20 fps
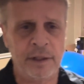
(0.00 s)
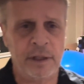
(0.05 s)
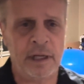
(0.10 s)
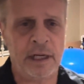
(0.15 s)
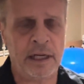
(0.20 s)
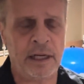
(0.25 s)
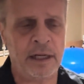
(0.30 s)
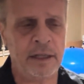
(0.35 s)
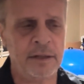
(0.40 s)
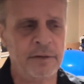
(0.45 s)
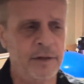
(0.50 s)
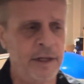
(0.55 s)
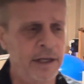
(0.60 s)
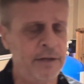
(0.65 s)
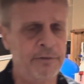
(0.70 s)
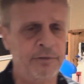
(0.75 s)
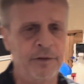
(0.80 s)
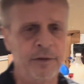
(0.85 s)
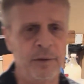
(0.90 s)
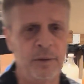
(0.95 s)

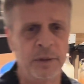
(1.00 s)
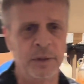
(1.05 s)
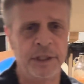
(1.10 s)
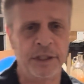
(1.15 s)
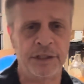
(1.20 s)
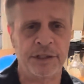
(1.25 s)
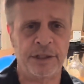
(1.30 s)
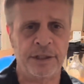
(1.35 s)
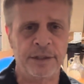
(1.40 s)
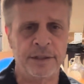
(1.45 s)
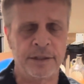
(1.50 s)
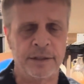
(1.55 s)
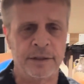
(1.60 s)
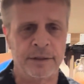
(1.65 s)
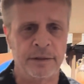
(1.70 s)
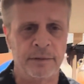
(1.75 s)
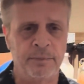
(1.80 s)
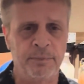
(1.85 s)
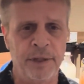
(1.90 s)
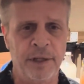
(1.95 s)
landfill leachates and
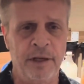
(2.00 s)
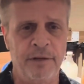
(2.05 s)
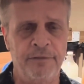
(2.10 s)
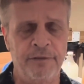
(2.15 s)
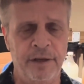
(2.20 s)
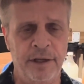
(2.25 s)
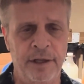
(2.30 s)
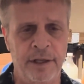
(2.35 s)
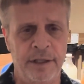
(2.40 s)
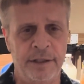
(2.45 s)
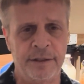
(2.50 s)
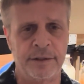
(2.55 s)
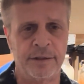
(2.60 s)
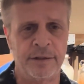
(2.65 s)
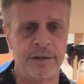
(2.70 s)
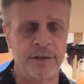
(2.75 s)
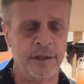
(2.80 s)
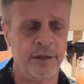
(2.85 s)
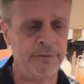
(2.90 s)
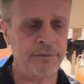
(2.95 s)
PFAS and
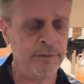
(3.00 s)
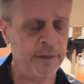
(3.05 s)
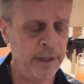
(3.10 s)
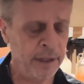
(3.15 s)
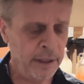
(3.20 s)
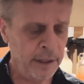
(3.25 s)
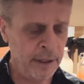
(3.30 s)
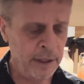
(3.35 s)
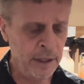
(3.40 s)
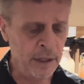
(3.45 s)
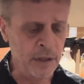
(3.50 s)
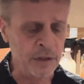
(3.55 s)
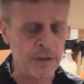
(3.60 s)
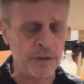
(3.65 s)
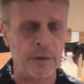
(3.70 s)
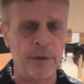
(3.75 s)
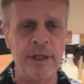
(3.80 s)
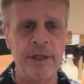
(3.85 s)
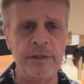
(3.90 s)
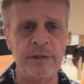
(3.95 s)
stuff.
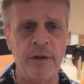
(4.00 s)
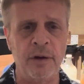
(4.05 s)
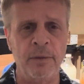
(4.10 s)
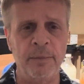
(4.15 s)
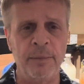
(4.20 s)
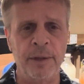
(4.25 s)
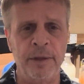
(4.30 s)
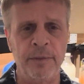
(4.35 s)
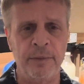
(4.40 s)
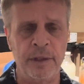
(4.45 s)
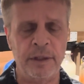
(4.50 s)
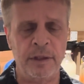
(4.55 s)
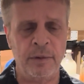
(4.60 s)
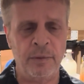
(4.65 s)
So he told me what